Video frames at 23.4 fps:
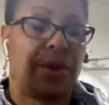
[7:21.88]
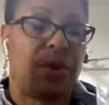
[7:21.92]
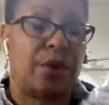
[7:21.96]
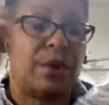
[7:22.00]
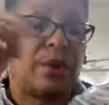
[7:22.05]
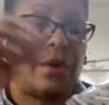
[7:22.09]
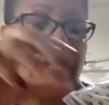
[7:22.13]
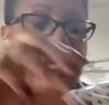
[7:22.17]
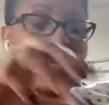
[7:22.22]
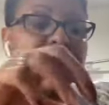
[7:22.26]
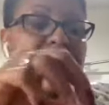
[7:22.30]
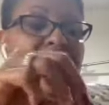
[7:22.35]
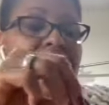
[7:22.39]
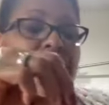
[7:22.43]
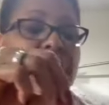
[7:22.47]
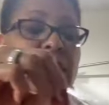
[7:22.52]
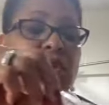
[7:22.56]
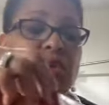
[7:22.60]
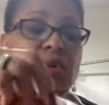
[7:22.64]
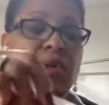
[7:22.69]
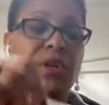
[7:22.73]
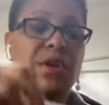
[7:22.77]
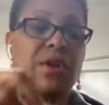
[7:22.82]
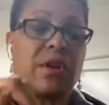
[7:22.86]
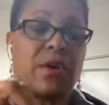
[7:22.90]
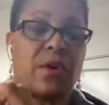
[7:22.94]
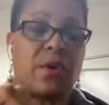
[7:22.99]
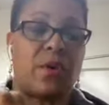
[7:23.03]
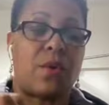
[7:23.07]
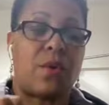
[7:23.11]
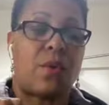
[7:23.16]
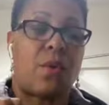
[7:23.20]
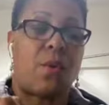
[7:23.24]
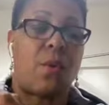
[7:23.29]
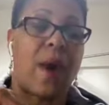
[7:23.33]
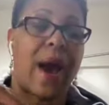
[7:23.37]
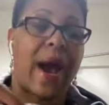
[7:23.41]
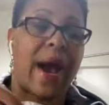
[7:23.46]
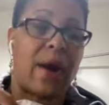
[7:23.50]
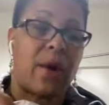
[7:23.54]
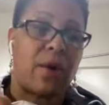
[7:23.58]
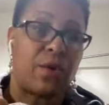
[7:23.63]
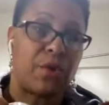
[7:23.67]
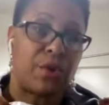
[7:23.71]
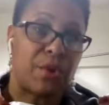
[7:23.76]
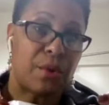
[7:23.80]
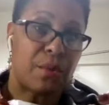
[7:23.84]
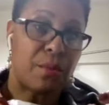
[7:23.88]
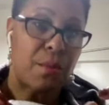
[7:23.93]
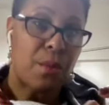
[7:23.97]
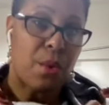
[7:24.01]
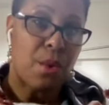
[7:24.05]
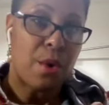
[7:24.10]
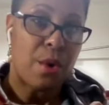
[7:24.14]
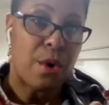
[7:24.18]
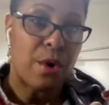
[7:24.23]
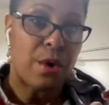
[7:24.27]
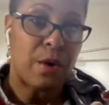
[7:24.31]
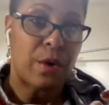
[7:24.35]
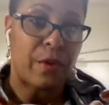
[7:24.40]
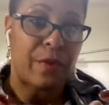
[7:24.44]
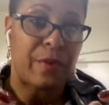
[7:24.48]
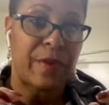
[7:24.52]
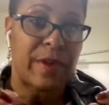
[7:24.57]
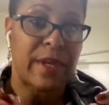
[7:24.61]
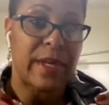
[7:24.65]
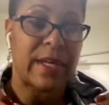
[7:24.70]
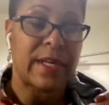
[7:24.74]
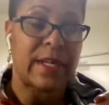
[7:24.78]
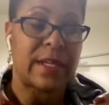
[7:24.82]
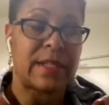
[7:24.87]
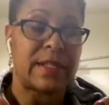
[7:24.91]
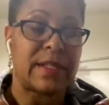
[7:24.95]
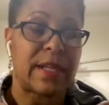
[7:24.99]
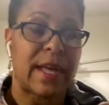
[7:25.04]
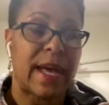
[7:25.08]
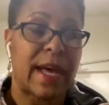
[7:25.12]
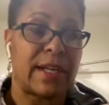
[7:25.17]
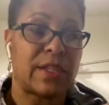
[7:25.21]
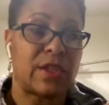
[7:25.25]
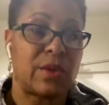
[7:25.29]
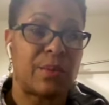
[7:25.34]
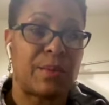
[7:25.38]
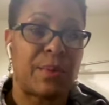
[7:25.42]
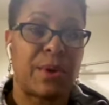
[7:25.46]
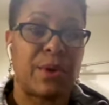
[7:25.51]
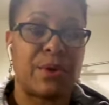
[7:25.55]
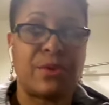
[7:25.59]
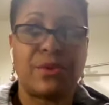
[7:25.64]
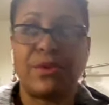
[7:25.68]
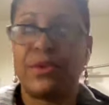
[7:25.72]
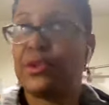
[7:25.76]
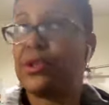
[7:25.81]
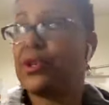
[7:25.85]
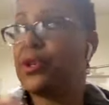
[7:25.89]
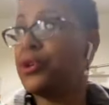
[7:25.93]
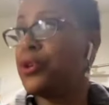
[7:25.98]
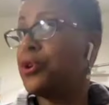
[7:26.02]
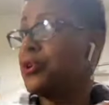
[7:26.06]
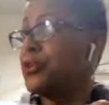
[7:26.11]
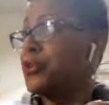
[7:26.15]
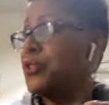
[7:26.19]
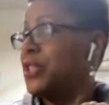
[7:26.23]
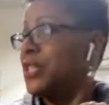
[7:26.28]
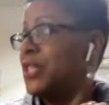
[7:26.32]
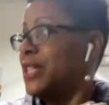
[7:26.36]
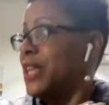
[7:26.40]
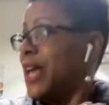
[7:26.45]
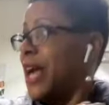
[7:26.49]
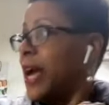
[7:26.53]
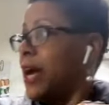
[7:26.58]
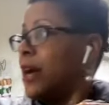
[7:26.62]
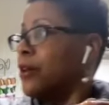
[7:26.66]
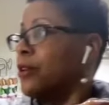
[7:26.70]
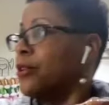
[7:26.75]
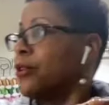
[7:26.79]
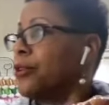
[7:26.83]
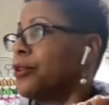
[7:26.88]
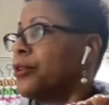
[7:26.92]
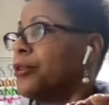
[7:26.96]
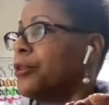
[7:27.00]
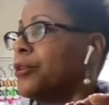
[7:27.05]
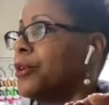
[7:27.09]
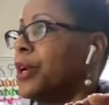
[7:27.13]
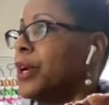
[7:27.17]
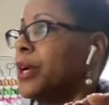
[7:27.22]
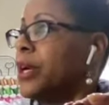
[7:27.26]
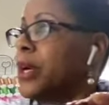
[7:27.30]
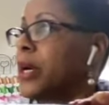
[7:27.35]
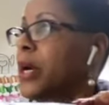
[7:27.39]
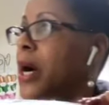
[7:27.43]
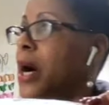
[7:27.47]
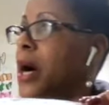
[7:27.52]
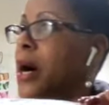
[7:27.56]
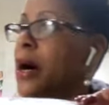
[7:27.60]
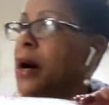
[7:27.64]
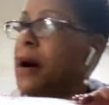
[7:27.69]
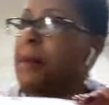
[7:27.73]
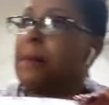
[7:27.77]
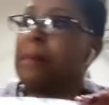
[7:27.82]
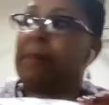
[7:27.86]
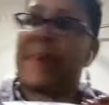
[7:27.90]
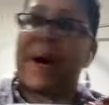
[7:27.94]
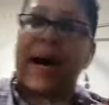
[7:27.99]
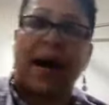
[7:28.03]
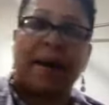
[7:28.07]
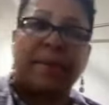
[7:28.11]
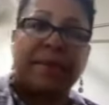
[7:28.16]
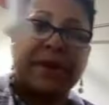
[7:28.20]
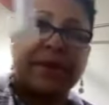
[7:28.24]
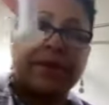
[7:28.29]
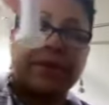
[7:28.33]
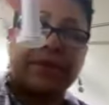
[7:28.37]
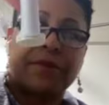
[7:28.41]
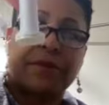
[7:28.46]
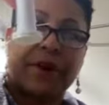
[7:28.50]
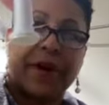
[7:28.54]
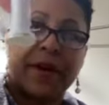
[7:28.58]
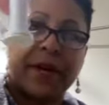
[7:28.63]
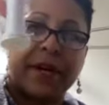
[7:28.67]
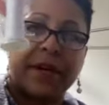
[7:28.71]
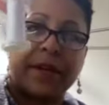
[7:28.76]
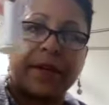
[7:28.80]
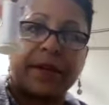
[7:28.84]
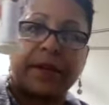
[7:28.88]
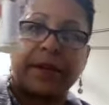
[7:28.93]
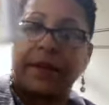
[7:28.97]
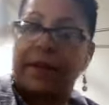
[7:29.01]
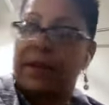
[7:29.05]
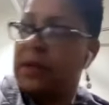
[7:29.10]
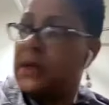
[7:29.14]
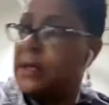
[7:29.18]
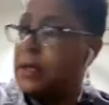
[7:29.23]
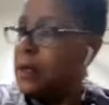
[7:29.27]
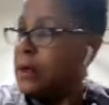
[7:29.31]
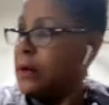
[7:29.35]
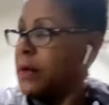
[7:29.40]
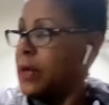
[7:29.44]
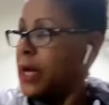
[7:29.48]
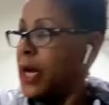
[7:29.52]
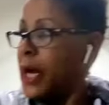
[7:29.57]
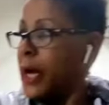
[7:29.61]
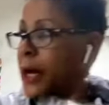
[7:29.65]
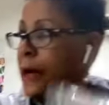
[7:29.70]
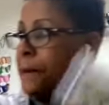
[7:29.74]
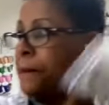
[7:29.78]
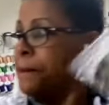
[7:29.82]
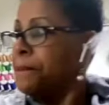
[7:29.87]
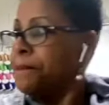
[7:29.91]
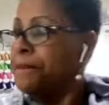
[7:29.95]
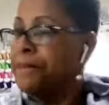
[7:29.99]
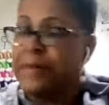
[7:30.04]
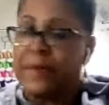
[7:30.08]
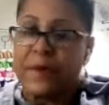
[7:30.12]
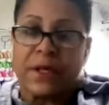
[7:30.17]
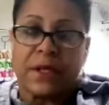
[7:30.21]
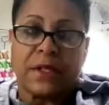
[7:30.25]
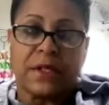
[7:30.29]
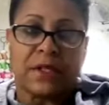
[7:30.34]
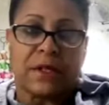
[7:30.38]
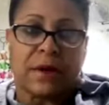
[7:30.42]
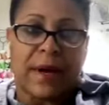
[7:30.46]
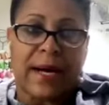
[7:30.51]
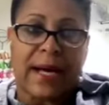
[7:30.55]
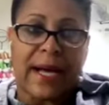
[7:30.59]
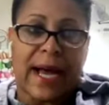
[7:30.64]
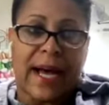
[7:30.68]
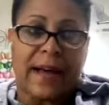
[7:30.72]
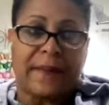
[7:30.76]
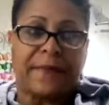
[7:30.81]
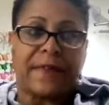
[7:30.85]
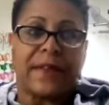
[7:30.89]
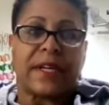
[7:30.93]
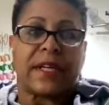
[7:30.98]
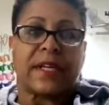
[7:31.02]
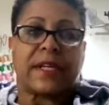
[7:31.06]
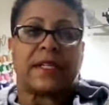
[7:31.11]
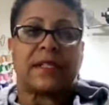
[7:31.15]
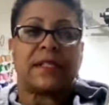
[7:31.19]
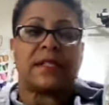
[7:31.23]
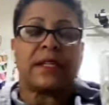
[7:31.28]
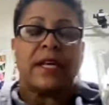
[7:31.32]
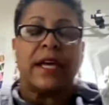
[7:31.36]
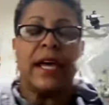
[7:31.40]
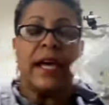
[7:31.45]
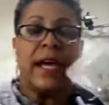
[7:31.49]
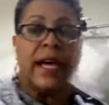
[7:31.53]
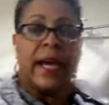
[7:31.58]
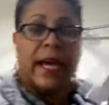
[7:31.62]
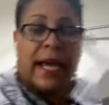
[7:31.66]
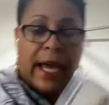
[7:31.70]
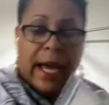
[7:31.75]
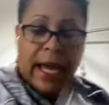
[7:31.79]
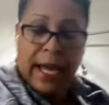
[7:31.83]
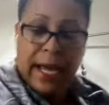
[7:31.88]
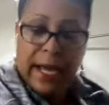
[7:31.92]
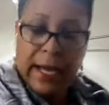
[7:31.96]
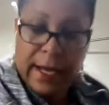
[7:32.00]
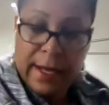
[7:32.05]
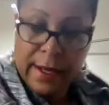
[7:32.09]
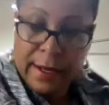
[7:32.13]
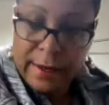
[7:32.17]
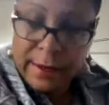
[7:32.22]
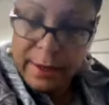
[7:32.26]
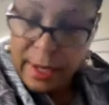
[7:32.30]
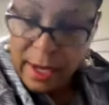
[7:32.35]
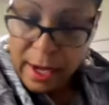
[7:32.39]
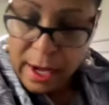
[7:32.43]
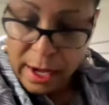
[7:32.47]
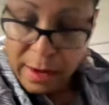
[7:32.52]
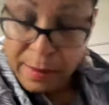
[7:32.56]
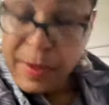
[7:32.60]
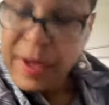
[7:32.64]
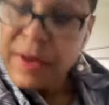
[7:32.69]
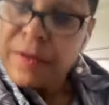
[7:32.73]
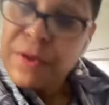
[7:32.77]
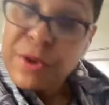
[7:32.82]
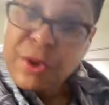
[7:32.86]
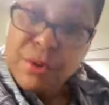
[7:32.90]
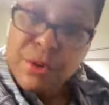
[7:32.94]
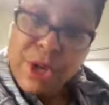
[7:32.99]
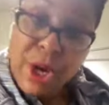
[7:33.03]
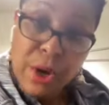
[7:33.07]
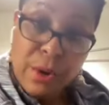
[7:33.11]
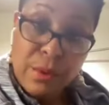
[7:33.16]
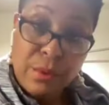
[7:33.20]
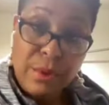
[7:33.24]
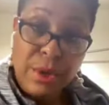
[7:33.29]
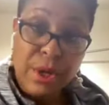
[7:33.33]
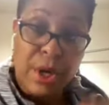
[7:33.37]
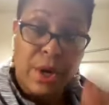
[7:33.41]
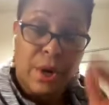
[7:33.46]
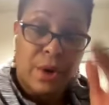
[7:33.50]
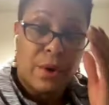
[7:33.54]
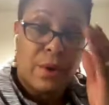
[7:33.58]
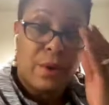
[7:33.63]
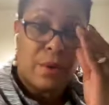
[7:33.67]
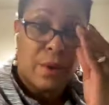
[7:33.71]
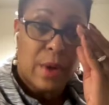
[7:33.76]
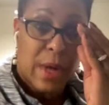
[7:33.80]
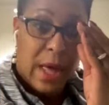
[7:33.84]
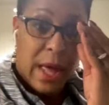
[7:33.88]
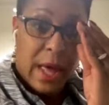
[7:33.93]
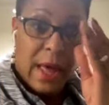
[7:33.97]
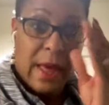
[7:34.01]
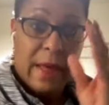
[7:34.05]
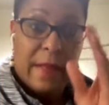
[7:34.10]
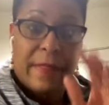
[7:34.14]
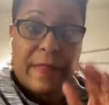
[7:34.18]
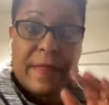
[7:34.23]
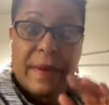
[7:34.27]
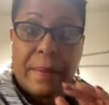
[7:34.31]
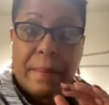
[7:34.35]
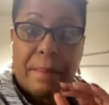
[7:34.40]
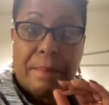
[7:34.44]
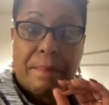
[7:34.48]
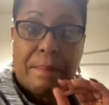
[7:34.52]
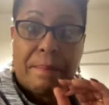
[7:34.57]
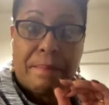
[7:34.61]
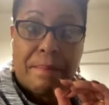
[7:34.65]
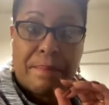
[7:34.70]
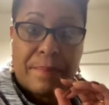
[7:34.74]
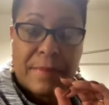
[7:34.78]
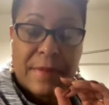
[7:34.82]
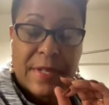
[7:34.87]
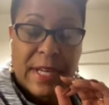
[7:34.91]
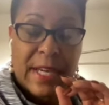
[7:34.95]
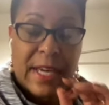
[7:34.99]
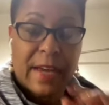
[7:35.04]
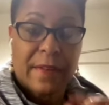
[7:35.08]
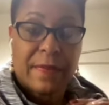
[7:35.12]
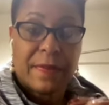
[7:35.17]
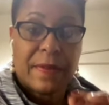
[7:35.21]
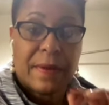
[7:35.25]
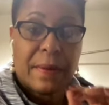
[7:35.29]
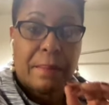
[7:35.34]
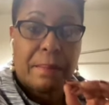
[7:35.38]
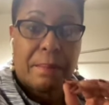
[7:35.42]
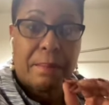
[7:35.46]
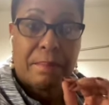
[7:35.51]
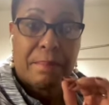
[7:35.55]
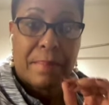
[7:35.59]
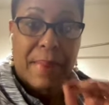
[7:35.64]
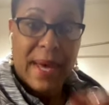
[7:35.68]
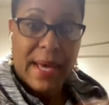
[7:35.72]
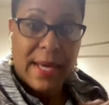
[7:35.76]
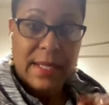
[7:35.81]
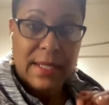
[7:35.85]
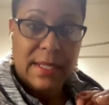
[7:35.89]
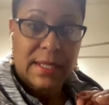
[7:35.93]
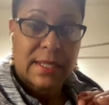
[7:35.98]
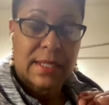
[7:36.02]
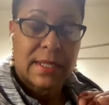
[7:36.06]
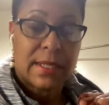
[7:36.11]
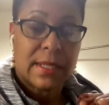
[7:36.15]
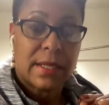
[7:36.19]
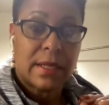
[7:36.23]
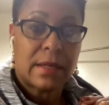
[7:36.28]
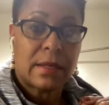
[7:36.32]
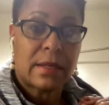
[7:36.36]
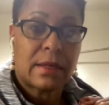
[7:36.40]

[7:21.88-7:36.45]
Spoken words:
that's actually going to wound more on these as opposed to your standard bobbin thread. Okay, so I got these, and if you don't know, to get the best